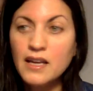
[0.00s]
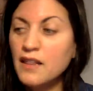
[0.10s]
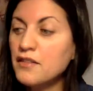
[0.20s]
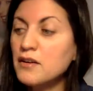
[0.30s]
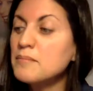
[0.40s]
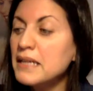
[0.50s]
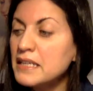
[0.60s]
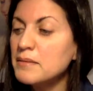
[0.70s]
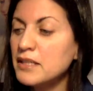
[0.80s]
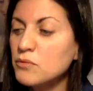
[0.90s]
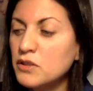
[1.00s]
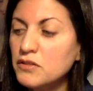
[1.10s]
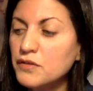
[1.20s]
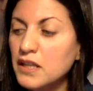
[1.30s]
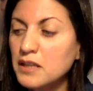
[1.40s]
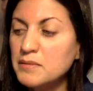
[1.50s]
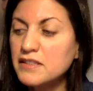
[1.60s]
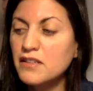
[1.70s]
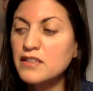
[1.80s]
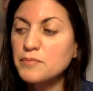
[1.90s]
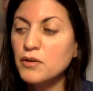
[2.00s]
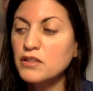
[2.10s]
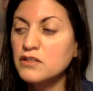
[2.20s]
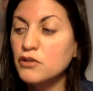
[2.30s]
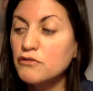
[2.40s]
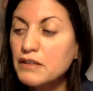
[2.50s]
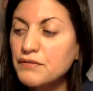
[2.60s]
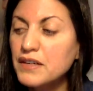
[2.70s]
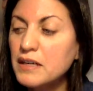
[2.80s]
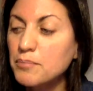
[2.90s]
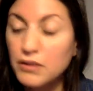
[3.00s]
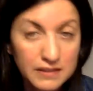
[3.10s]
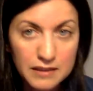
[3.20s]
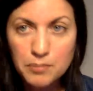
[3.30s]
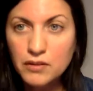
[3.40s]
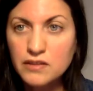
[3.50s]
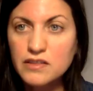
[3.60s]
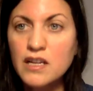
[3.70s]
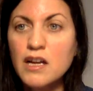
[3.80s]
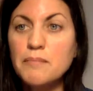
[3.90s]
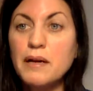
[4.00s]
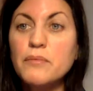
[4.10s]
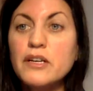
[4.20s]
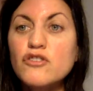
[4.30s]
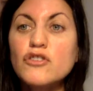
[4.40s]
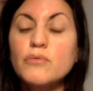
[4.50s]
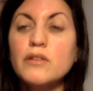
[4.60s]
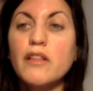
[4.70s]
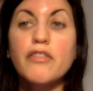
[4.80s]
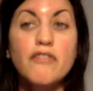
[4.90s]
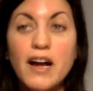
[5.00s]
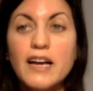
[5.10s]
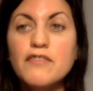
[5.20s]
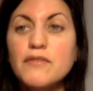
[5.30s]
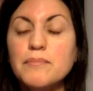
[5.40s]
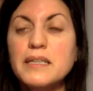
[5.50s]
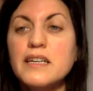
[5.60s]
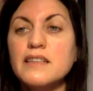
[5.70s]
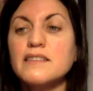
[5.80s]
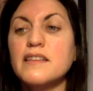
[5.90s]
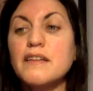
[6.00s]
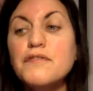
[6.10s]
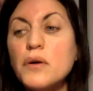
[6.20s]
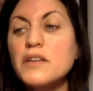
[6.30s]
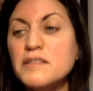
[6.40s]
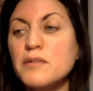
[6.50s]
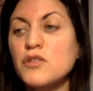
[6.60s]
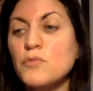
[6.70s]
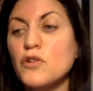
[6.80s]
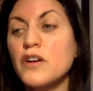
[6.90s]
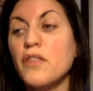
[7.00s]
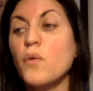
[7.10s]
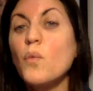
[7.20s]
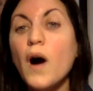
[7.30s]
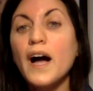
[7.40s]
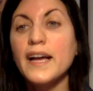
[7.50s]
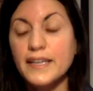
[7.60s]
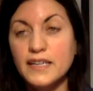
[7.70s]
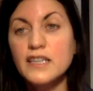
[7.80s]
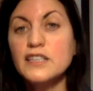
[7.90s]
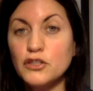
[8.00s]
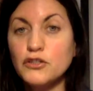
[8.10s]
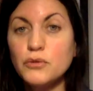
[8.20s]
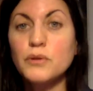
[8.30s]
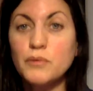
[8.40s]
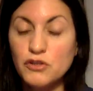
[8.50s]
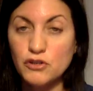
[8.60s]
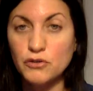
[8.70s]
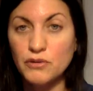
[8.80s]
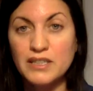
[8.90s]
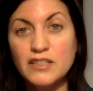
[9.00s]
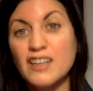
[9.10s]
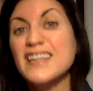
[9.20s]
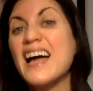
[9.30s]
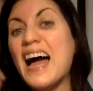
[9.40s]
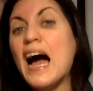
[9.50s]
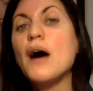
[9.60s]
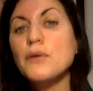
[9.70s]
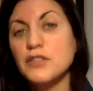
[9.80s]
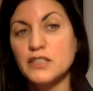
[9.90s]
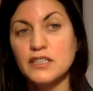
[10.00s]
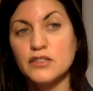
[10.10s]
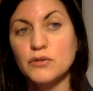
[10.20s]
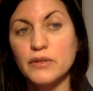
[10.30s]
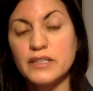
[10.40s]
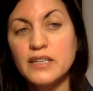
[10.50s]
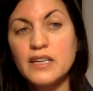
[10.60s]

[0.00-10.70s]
There are many, many wonderful elements to this book, terrific principles by which you will thrive because they focus much more on the why you're doing what you're doing and not how you're going to do it.